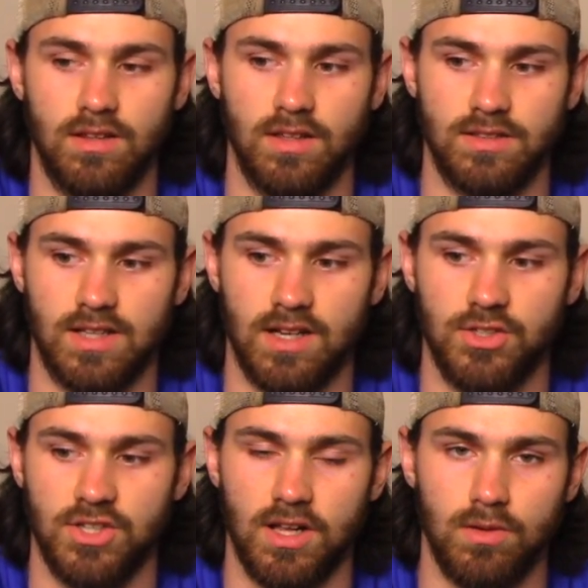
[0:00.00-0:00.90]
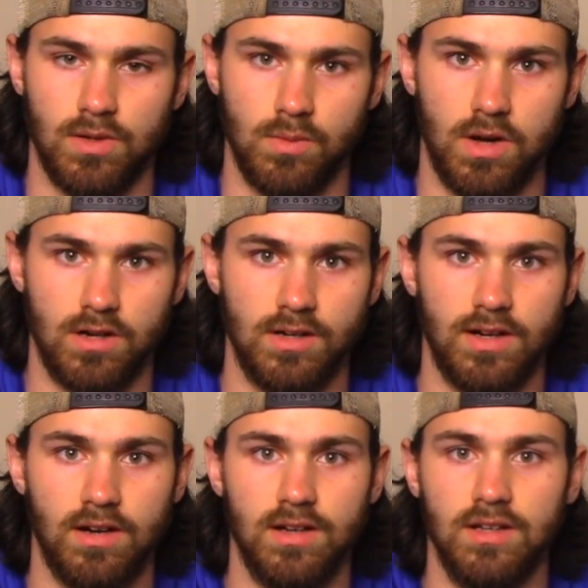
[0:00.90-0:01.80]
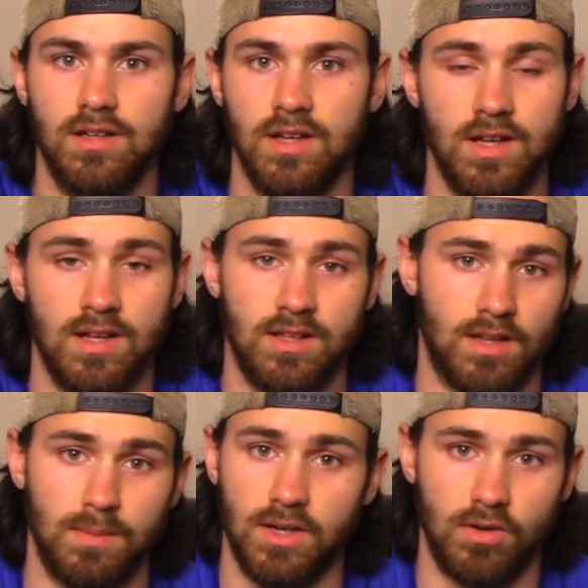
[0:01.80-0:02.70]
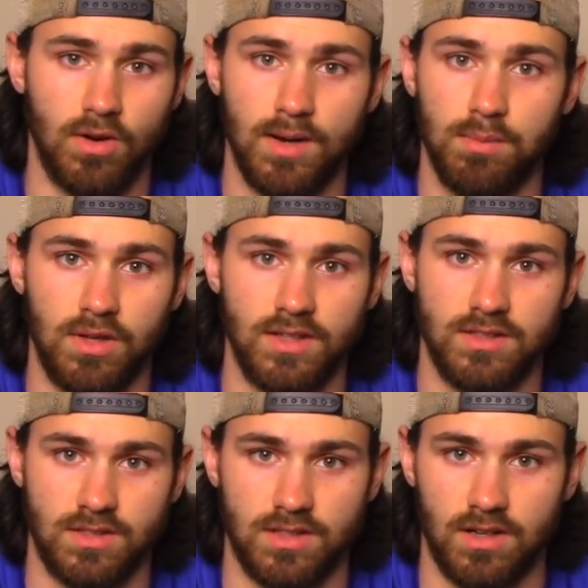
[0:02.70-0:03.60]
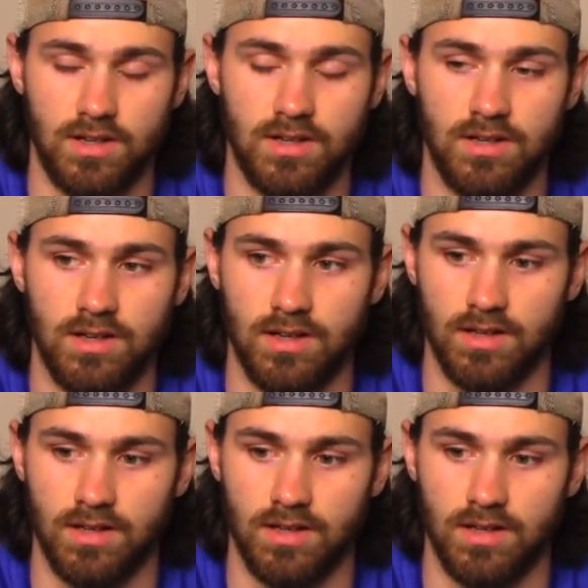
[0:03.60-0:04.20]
that's got shallower water near it, that'd be a great place to start.